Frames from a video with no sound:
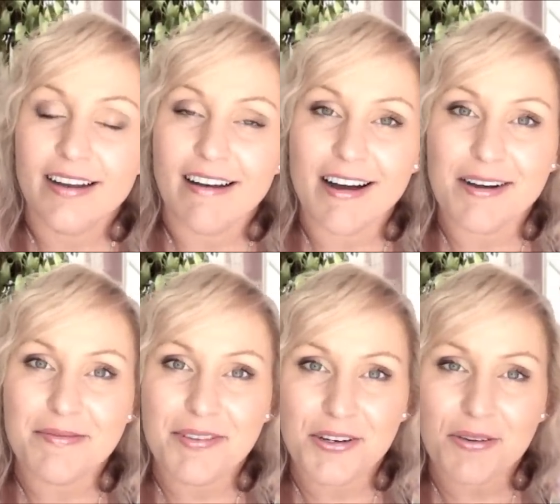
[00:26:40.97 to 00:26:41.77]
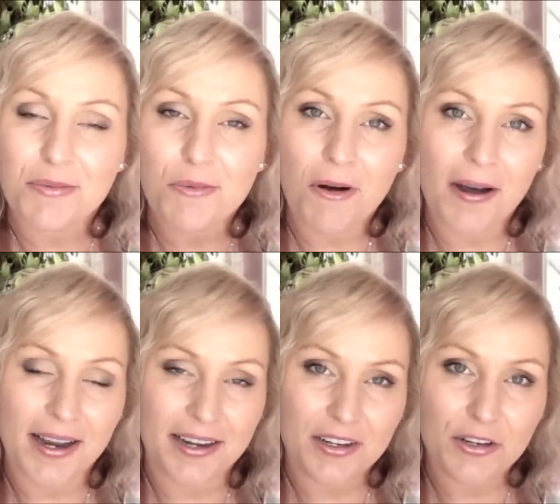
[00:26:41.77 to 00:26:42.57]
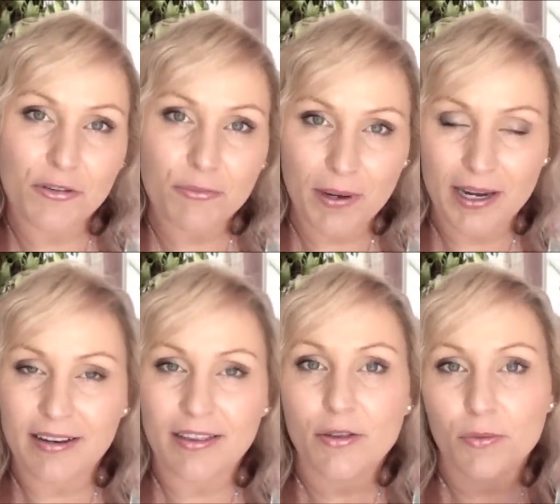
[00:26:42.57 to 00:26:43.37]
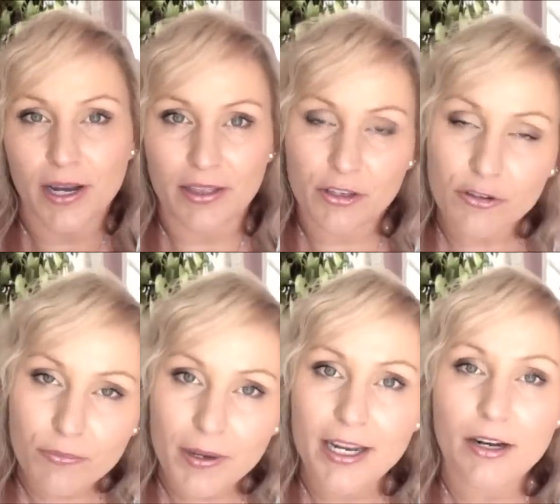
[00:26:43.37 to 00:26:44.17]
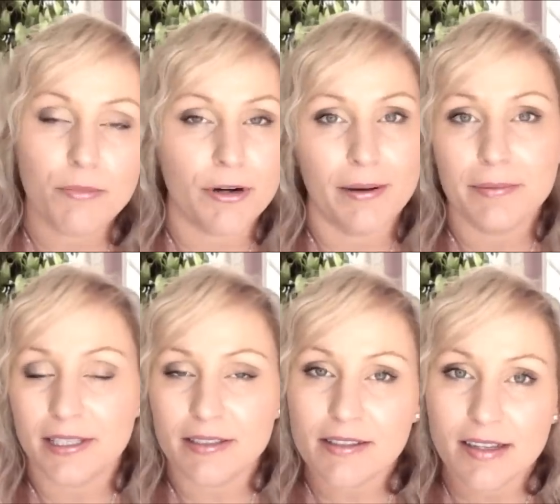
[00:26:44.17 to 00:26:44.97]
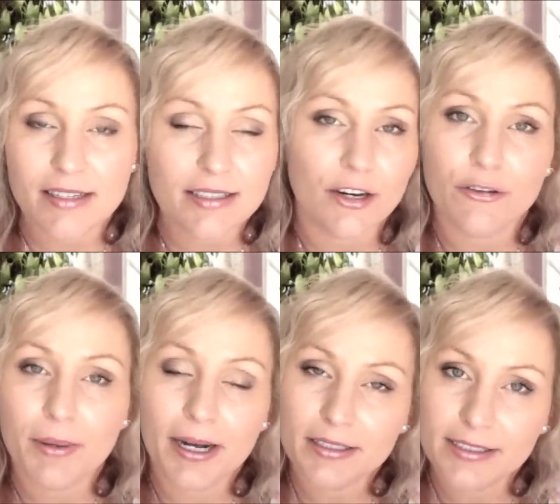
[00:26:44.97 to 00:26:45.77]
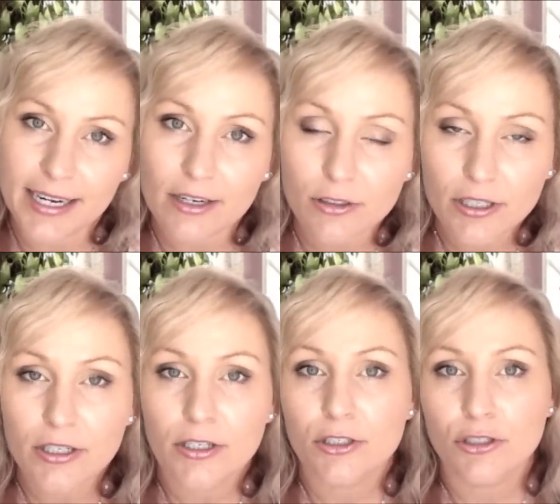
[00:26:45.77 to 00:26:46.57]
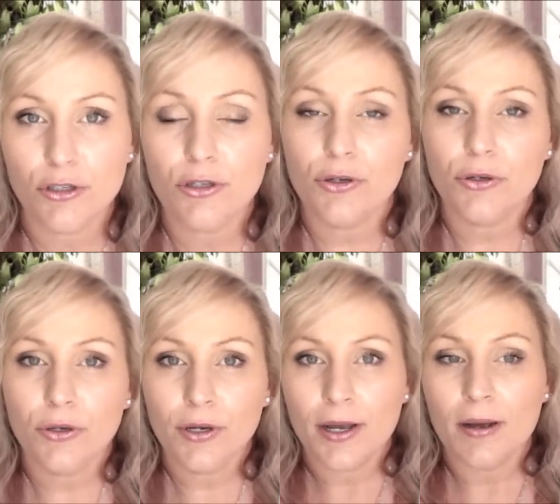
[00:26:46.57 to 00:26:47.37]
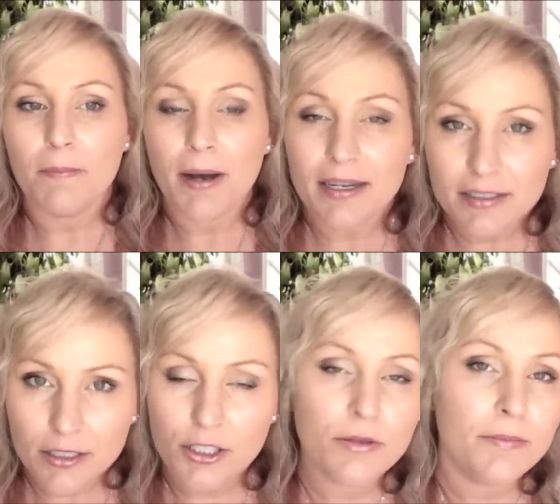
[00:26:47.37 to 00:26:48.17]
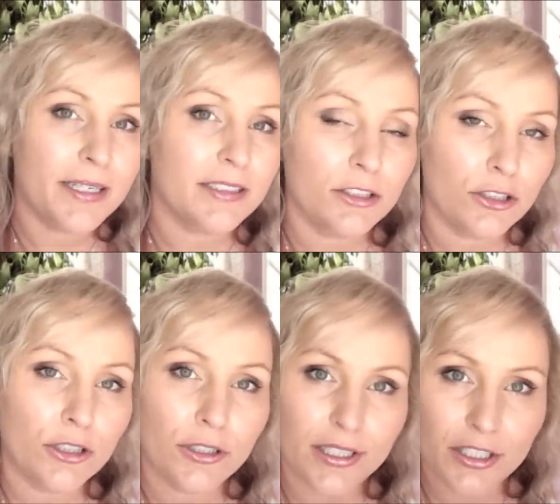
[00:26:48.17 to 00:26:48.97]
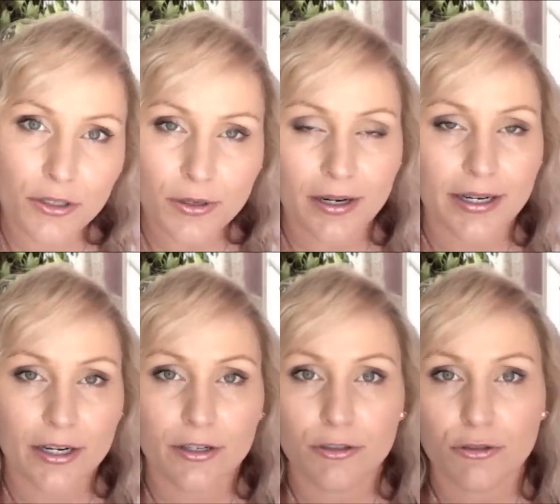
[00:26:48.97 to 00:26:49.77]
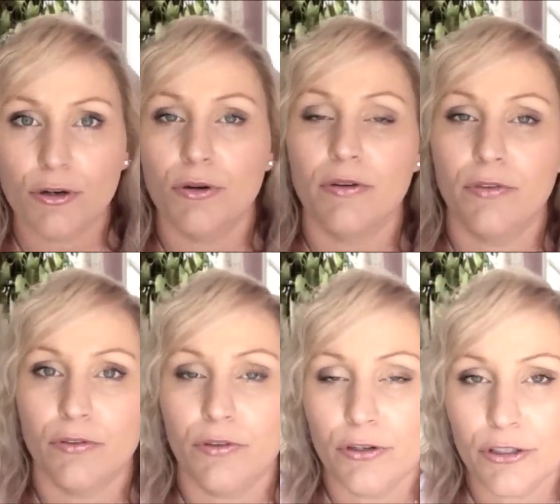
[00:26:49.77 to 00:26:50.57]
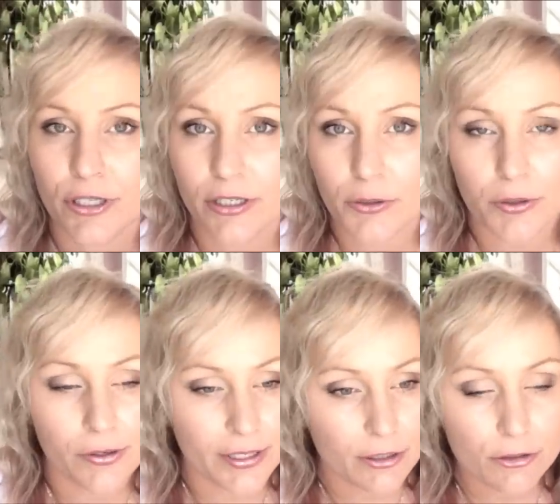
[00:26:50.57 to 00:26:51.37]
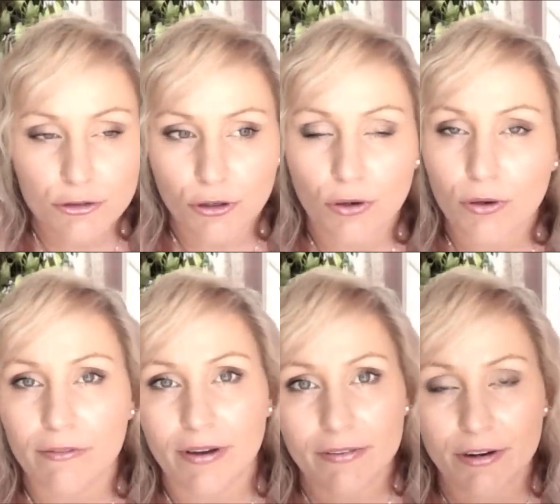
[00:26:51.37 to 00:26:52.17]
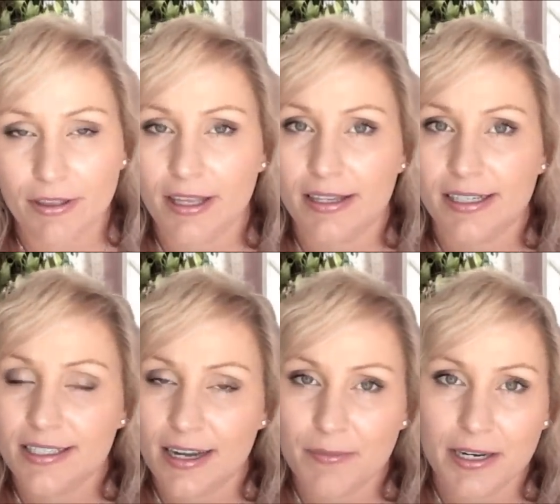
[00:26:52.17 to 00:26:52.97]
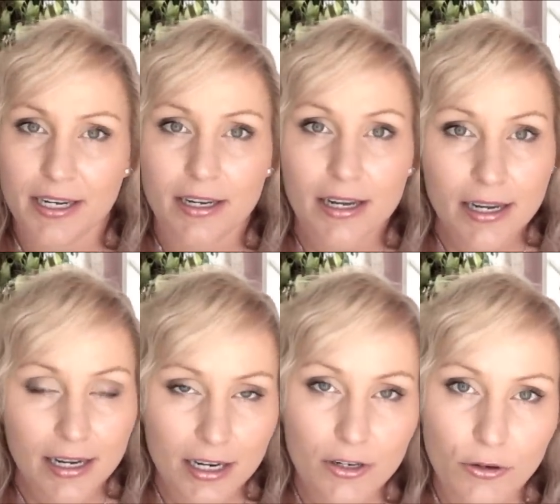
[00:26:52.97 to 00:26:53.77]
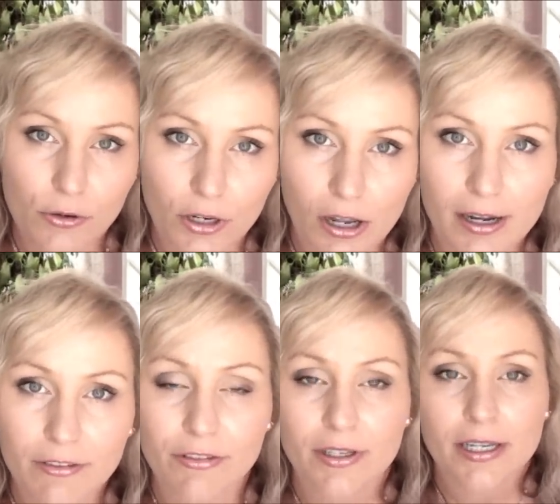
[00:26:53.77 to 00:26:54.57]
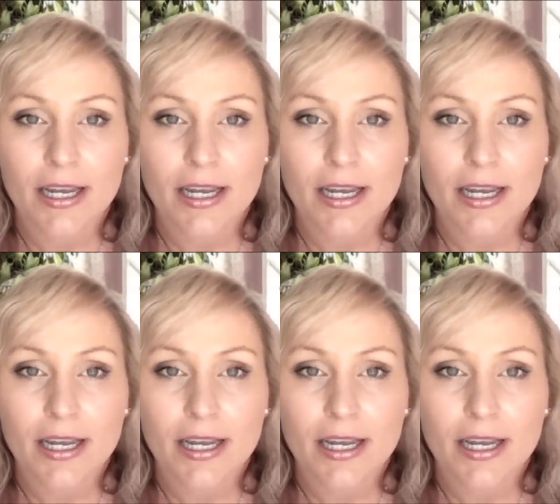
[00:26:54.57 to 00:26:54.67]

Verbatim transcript: um, you know, why you've been the way that you've been, and perhaps there's things that have passed down to you. But you must know that you are in control of your future, you are in control of everything that is happening in your life,